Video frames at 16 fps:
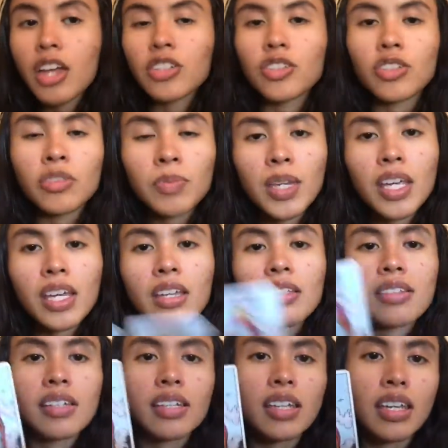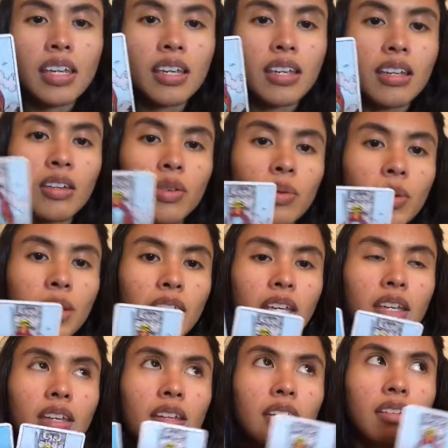Just because the king and
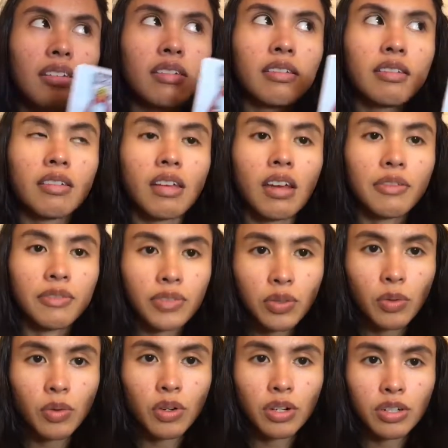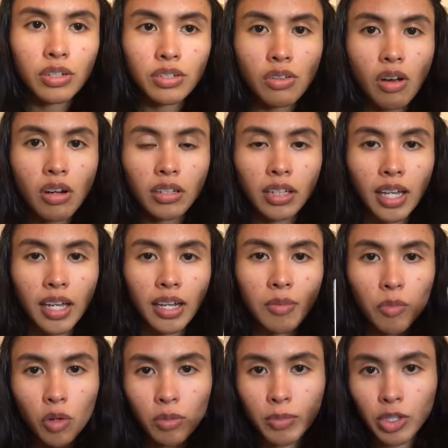queen of swords are like
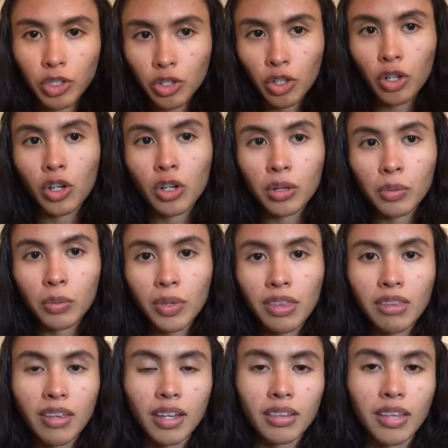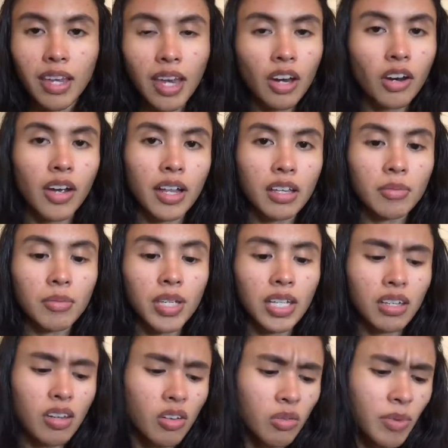more mature with like the air
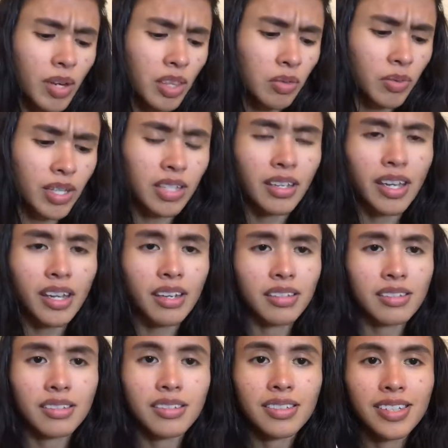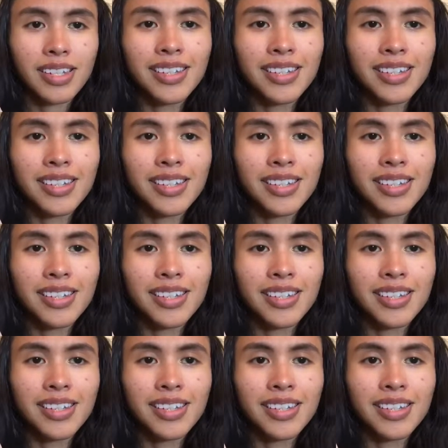element. Oh, by the way, I guess